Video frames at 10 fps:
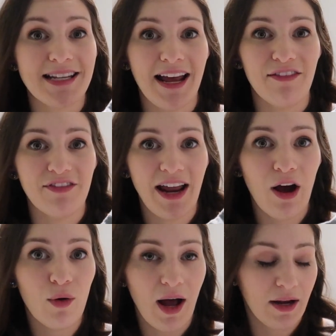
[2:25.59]
I have
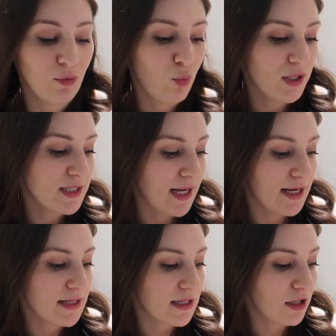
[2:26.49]
now gotten one
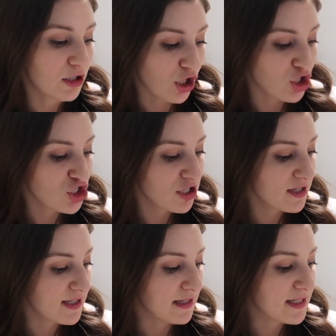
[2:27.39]
size larger
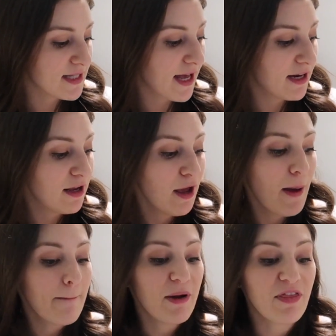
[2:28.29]
since then,
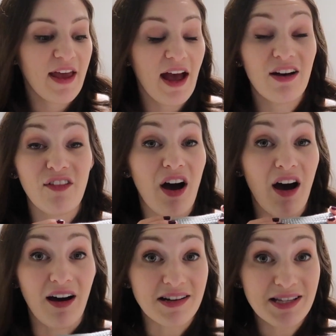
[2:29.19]
but they have
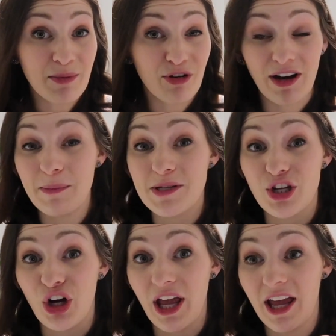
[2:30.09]
awesome grips.
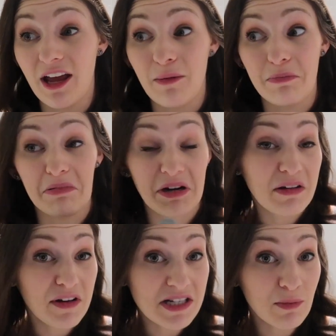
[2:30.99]
They're a pretty
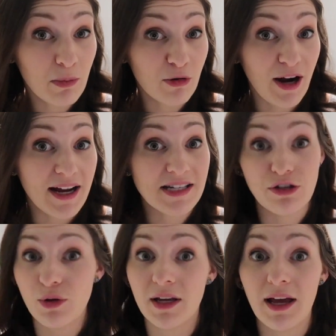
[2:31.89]
reasonable price and
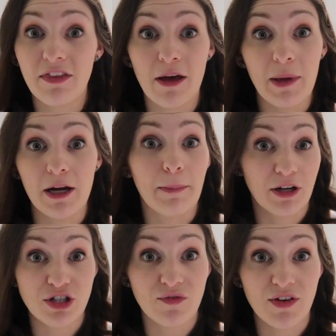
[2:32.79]
you can get them in a
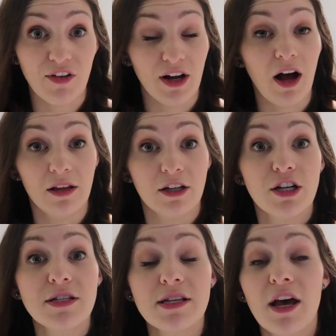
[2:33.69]
bunch of different
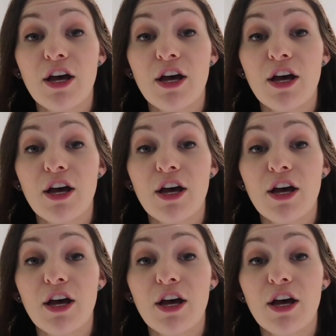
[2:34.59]
colors.